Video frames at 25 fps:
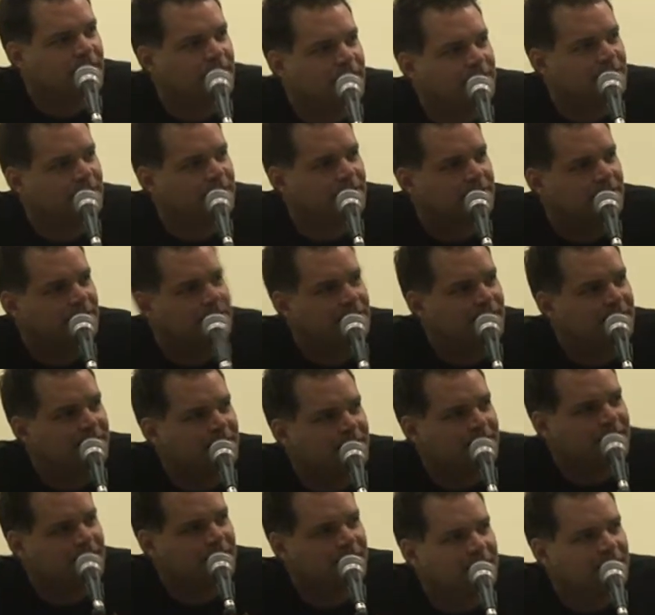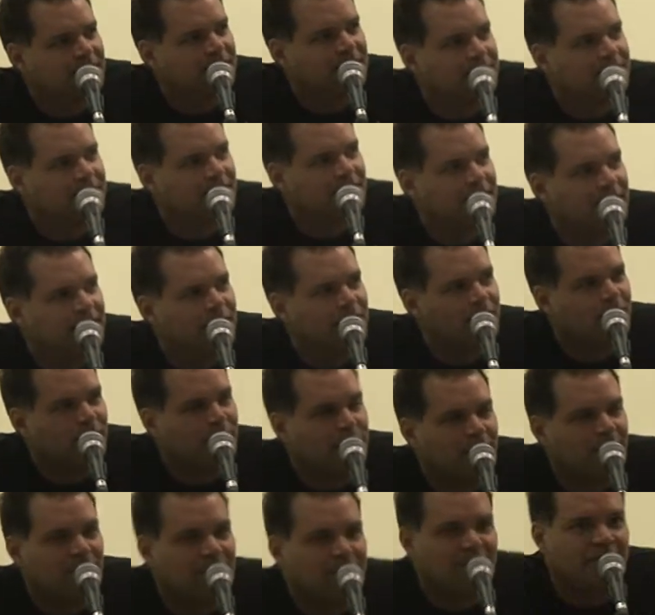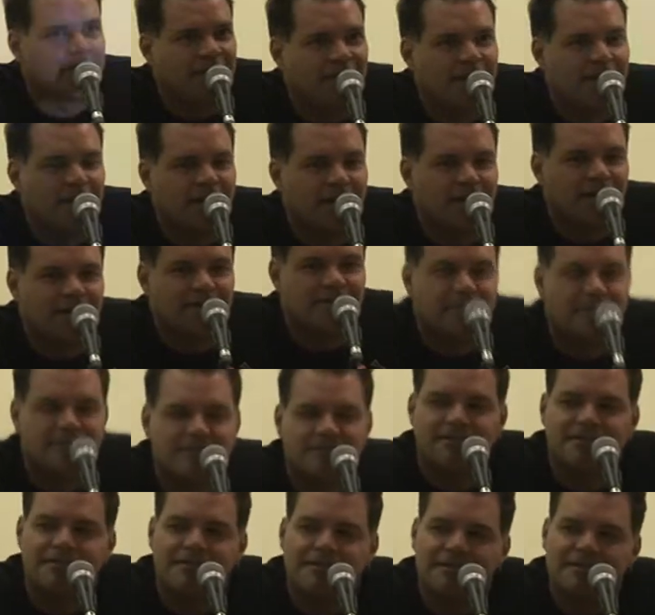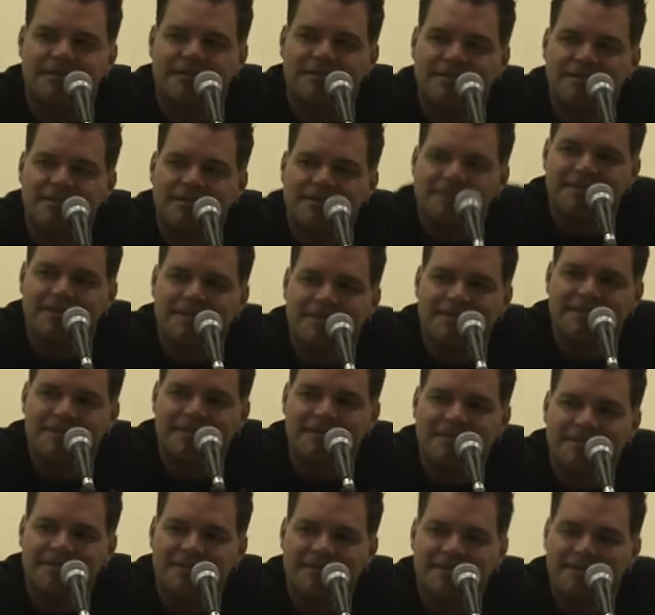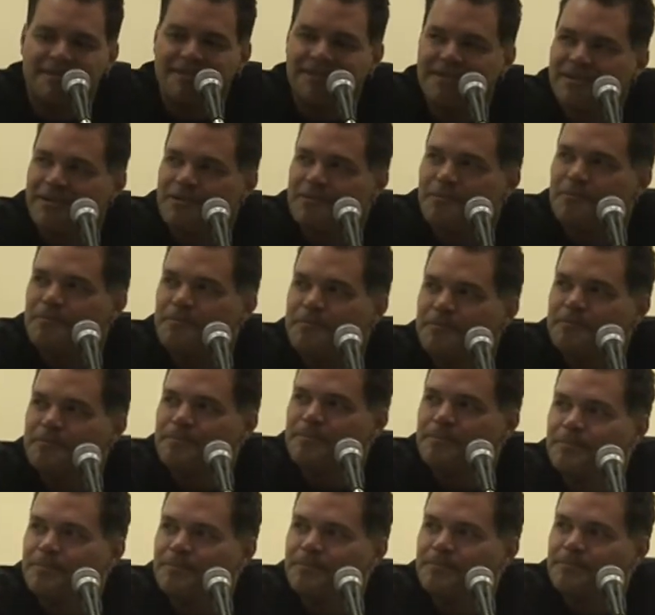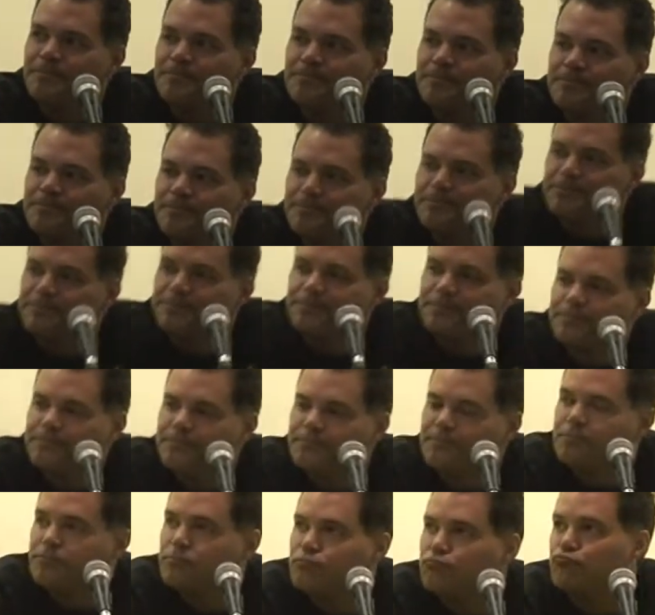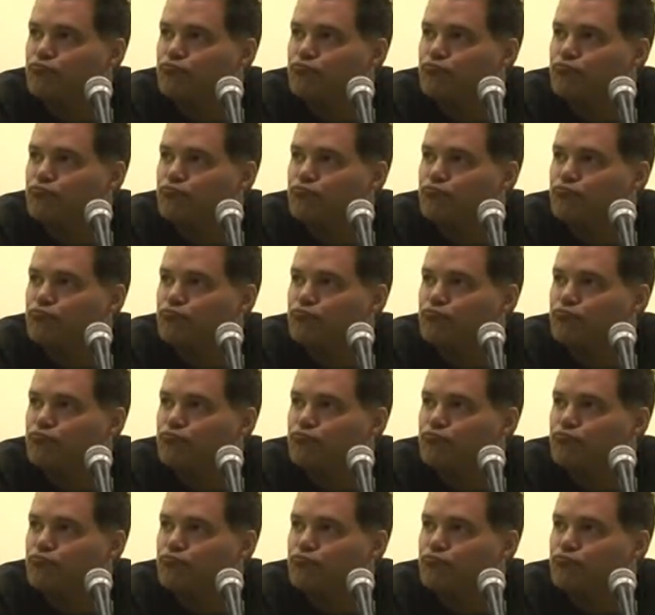don't know about that. I must say that uh, the scene where